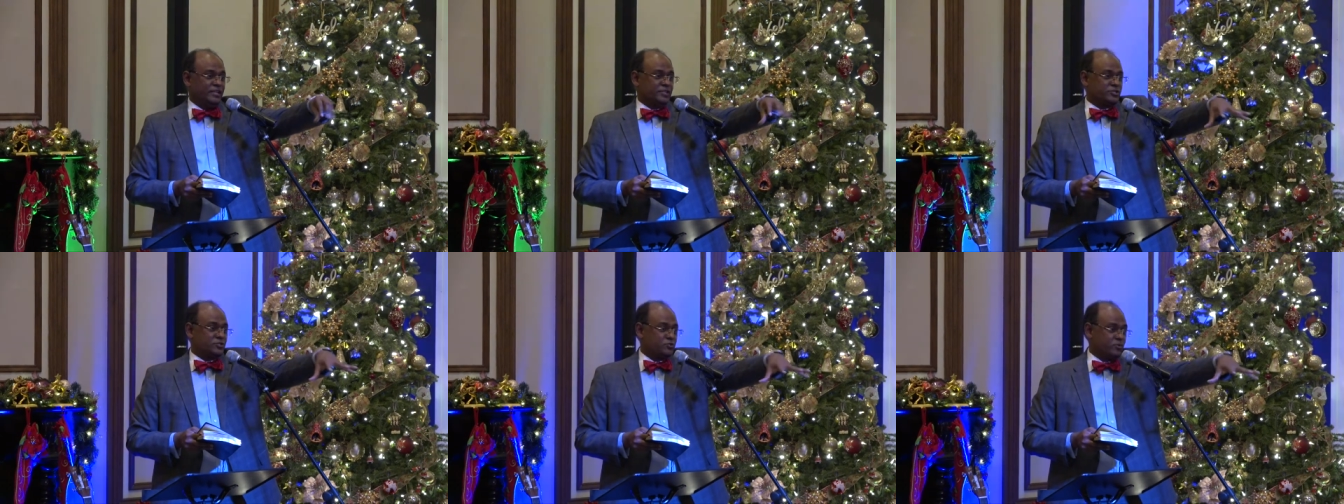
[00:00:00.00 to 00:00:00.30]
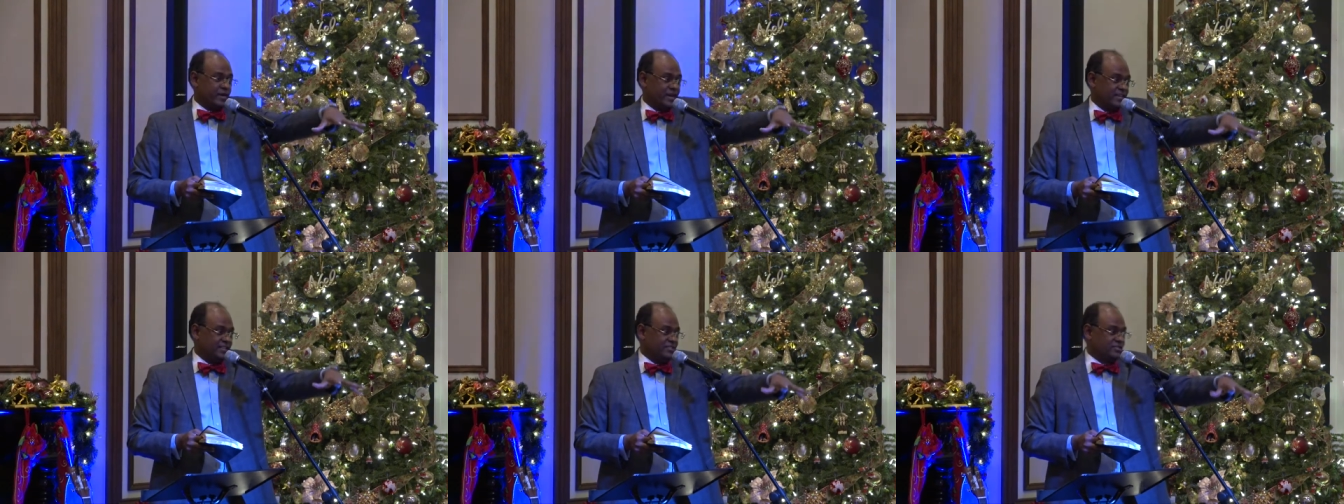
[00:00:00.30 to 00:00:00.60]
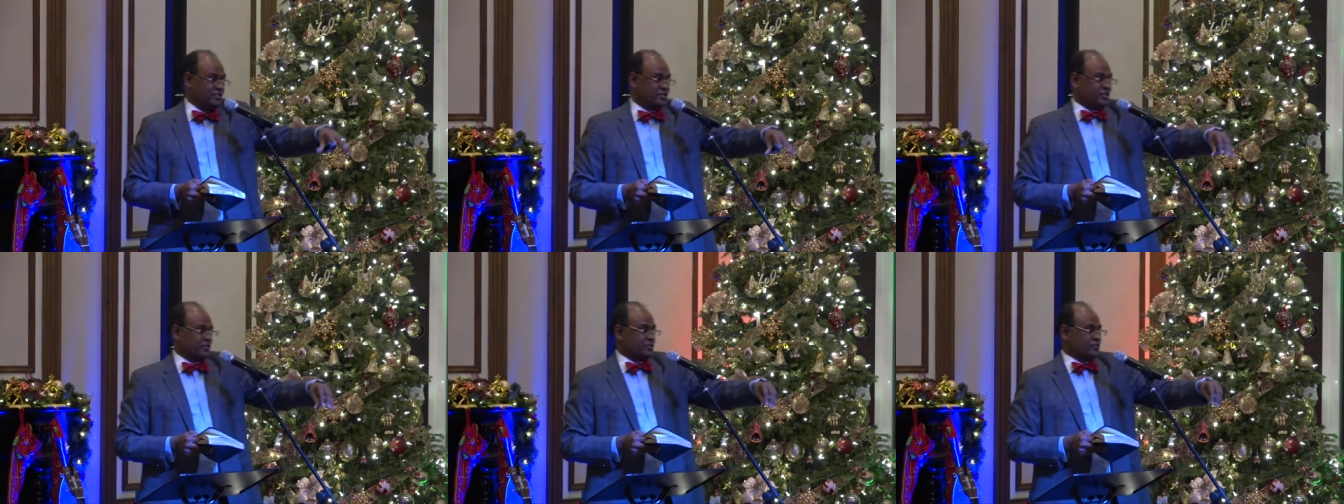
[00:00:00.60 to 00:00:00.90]

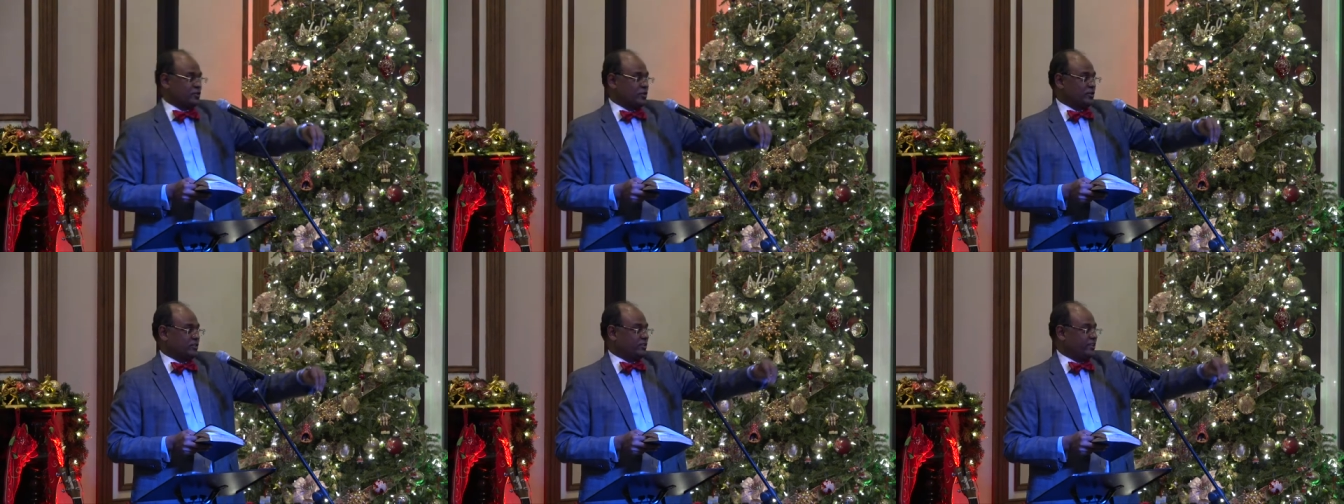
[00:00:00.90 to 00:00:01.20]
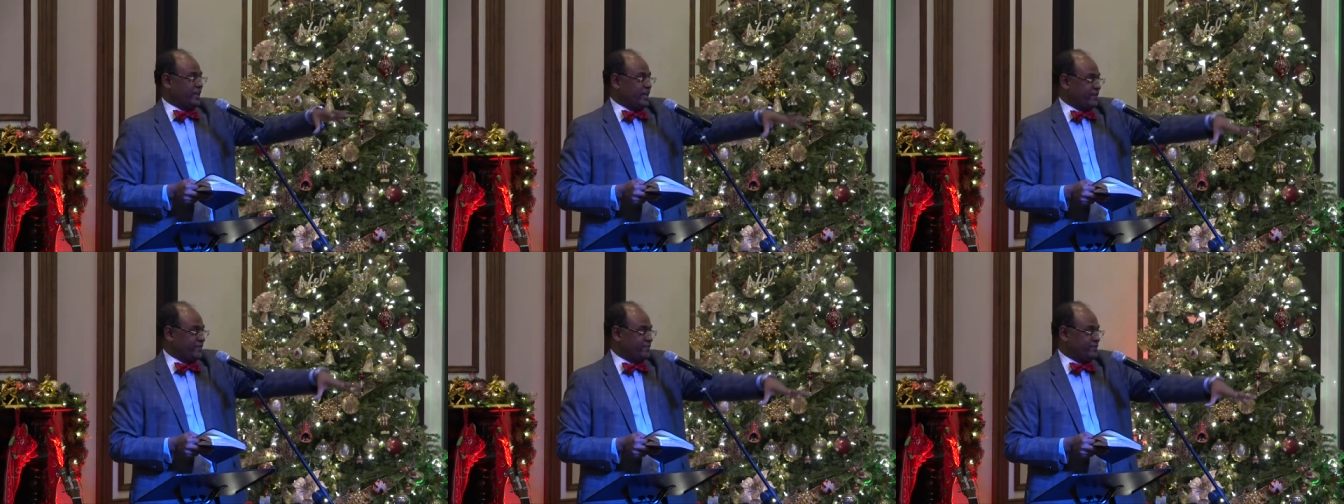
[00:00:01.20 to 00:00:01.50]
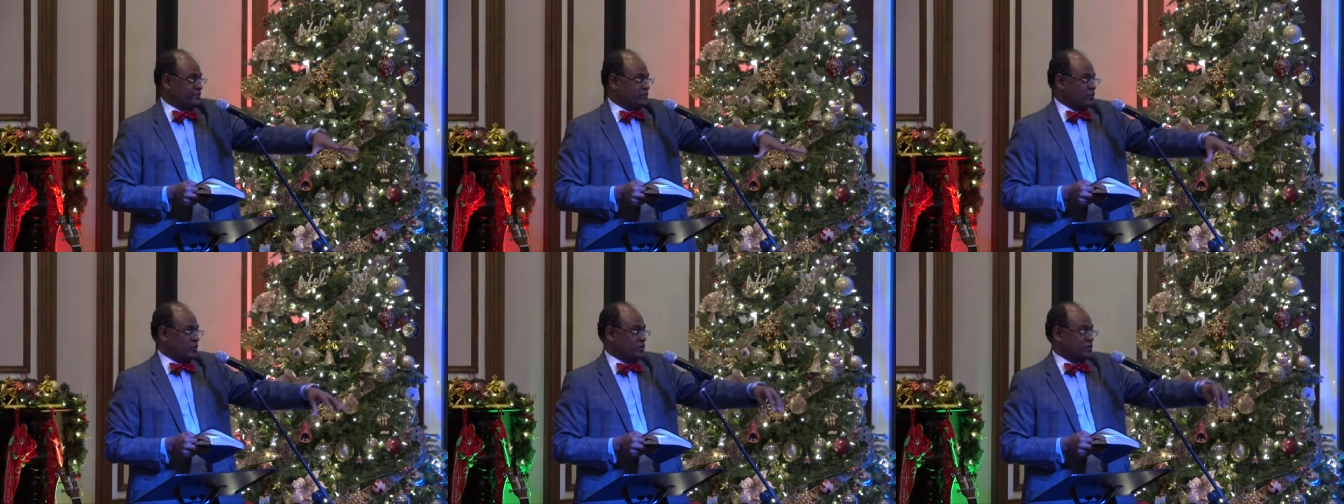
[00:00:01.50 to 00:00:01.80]
strangers or
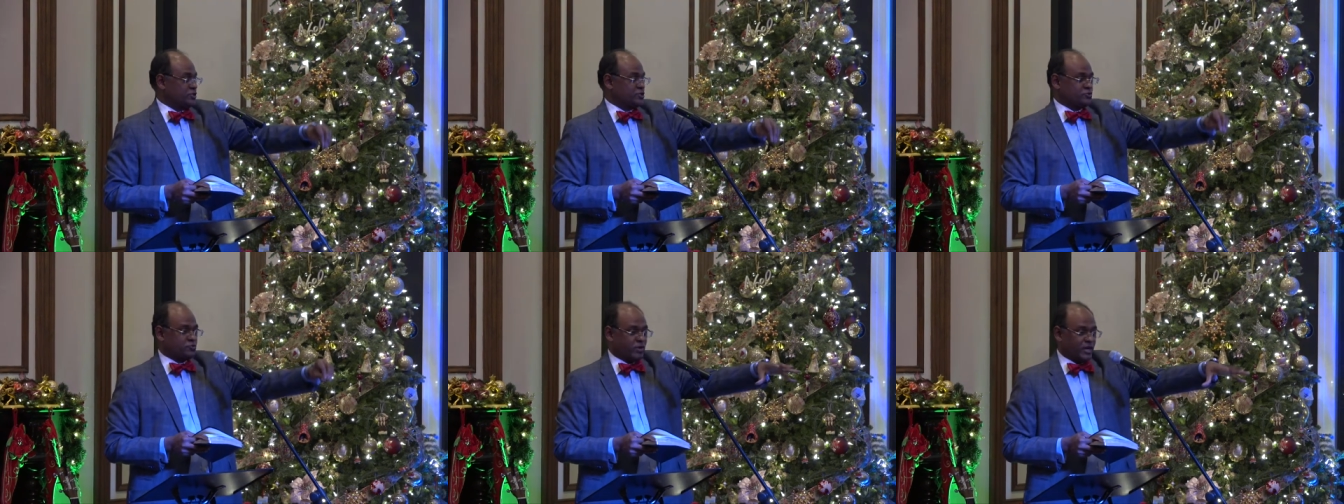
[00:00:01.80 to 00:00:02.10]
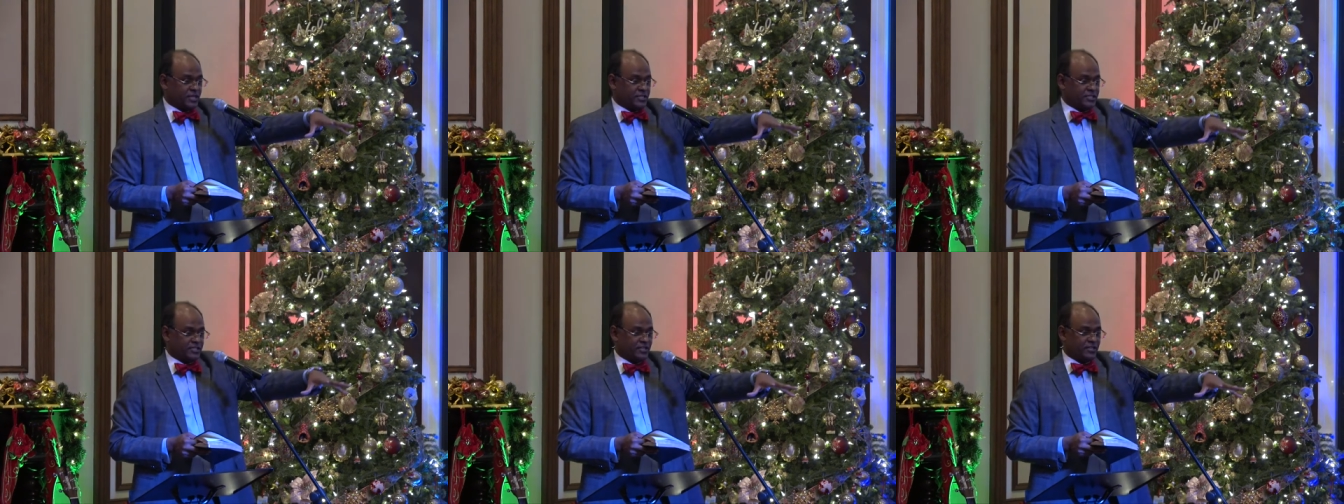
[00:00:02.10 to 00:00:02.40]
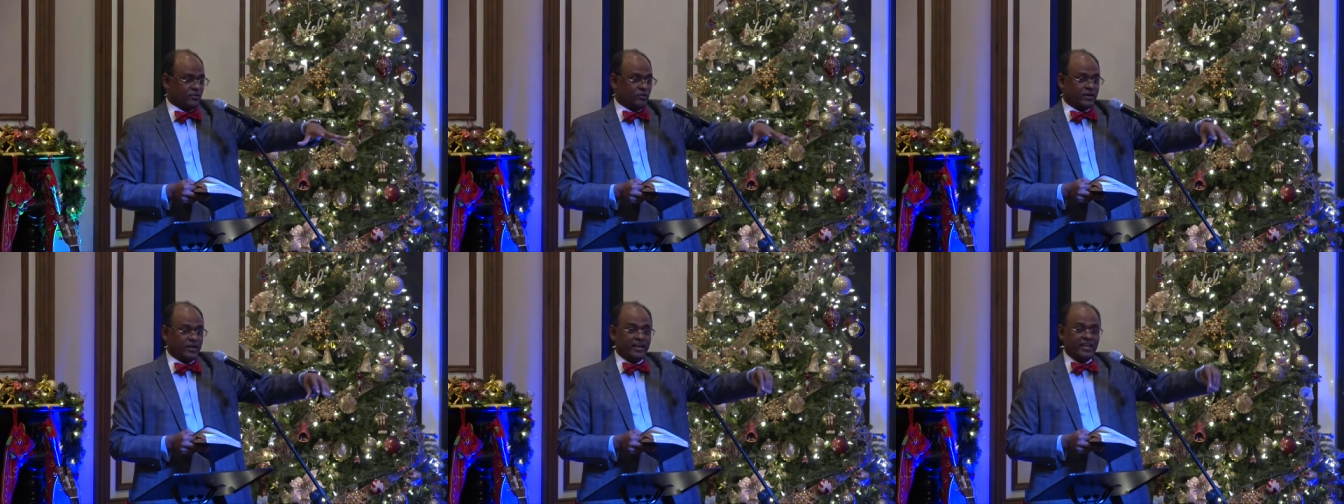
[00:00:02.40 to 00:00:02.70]
theft or destruction
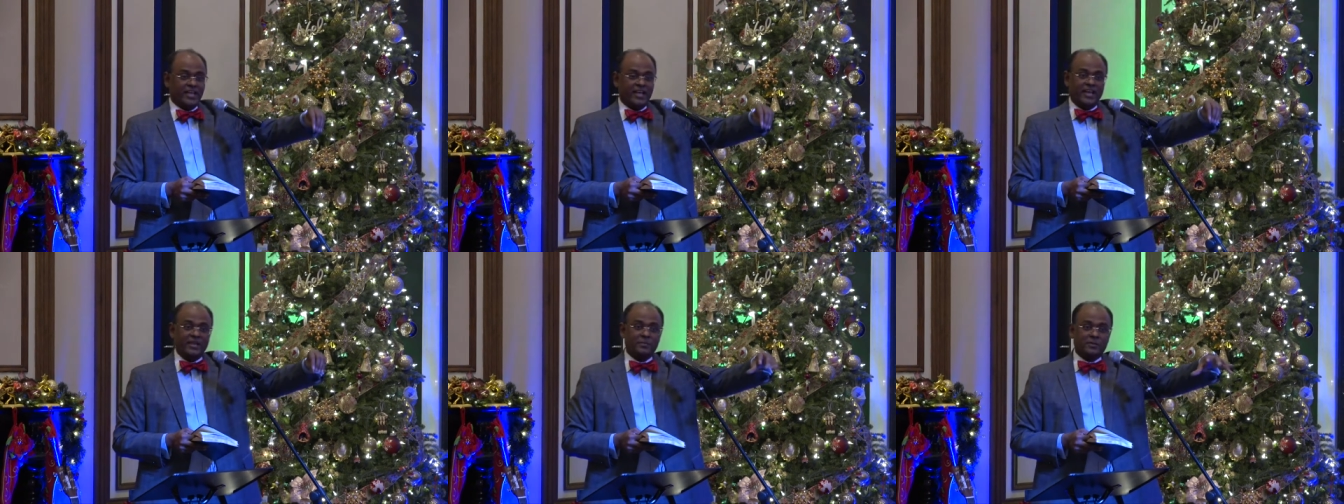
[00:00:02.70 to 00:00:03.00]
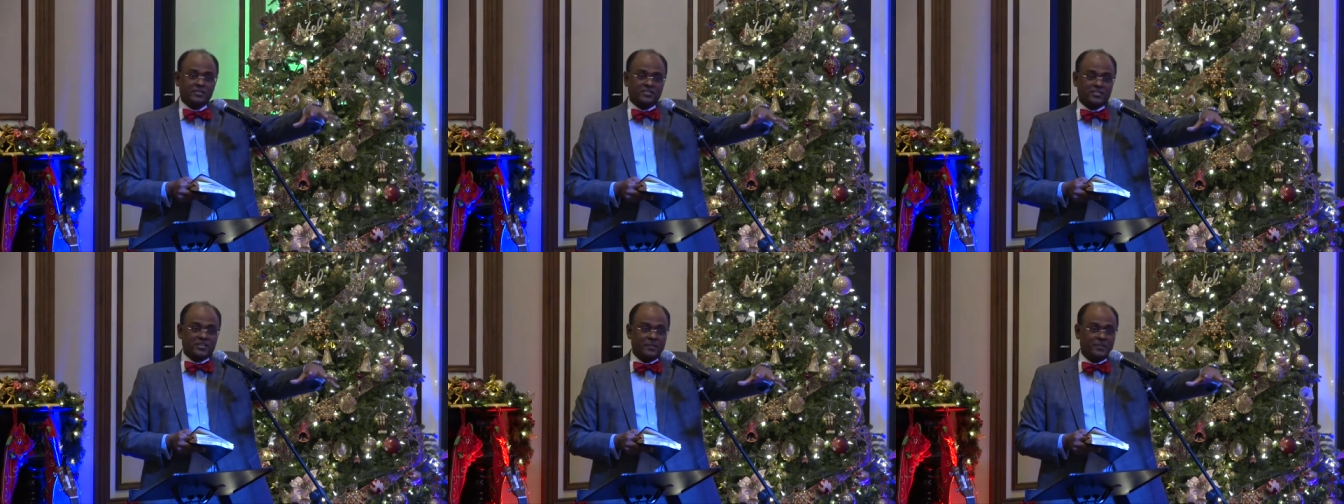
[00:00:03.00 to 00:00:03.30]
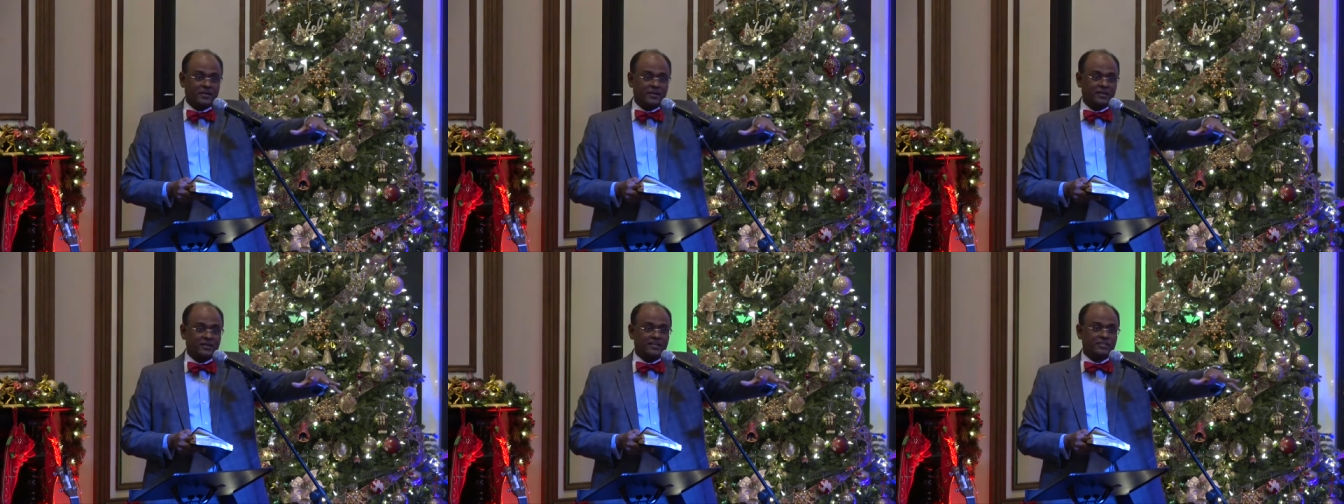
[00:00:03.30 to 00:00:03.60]
or any animals
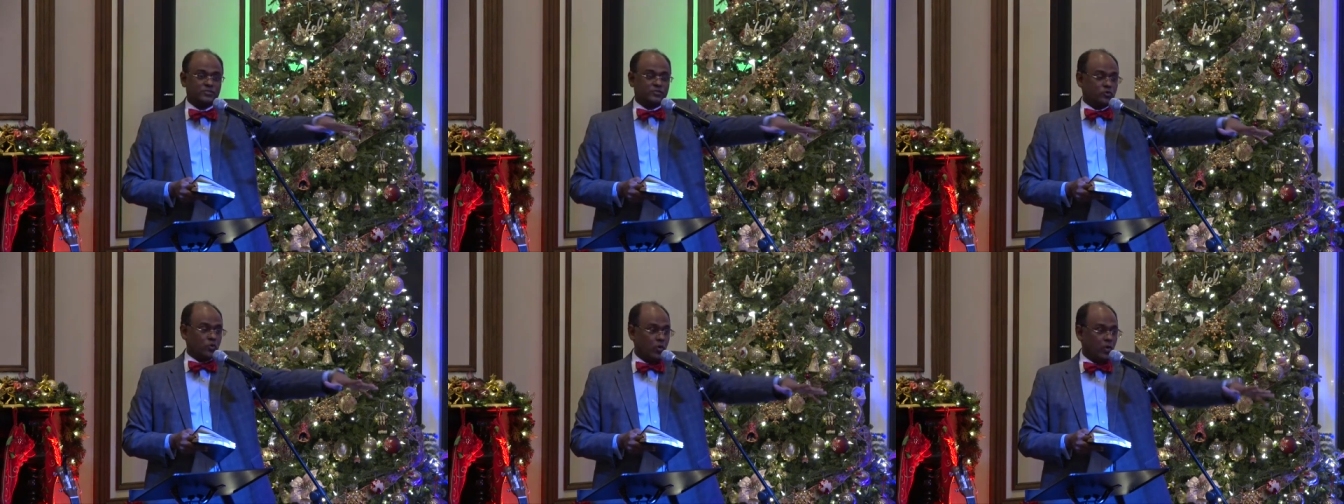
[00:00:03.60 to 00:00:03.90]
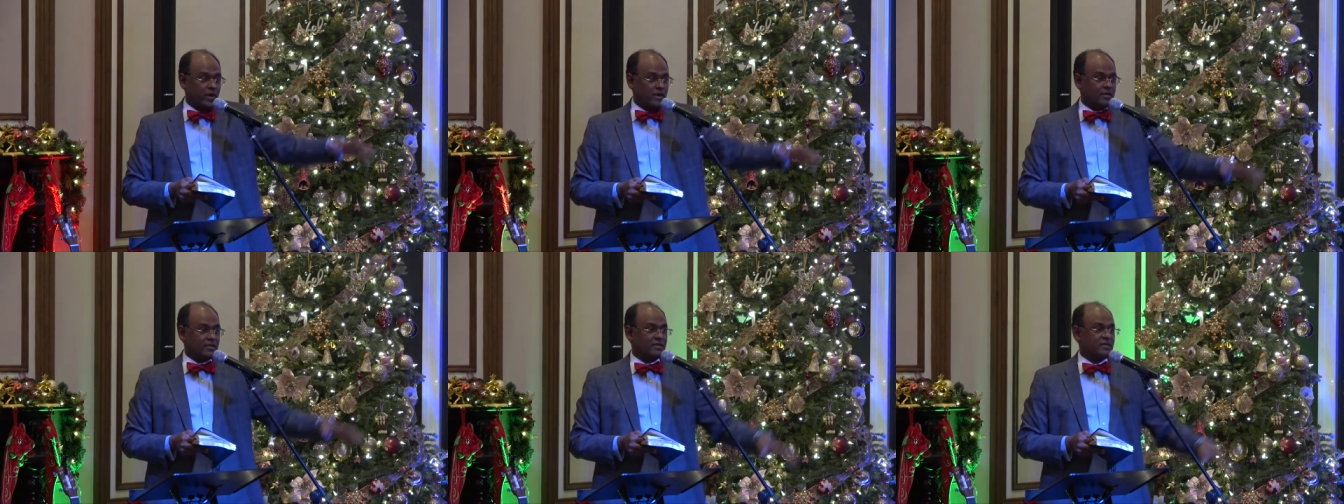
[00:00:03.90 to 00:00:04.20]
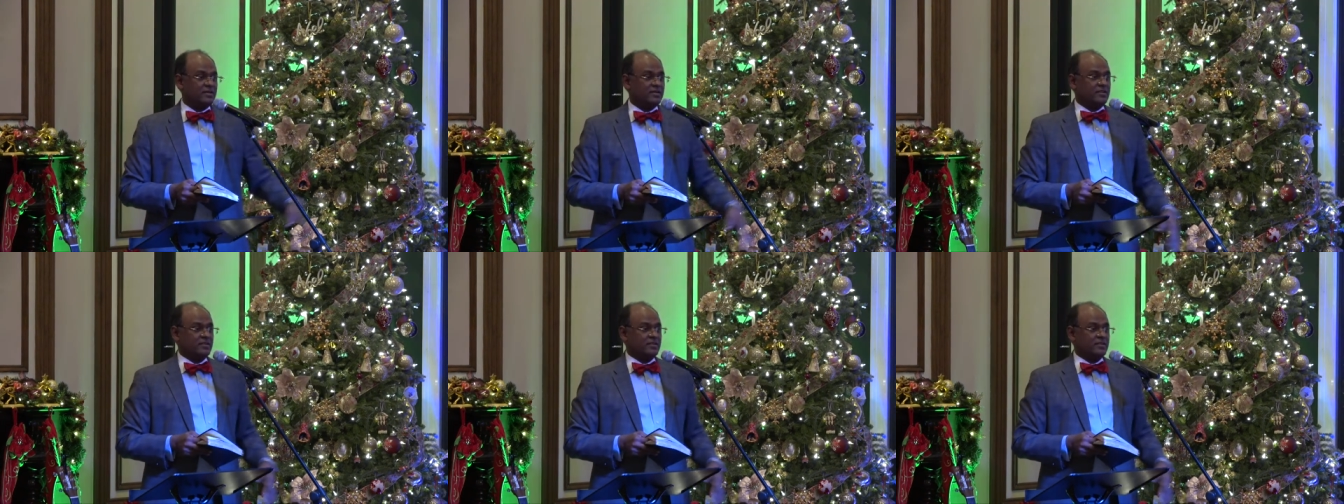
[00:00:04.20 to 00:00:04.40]
coming and destroying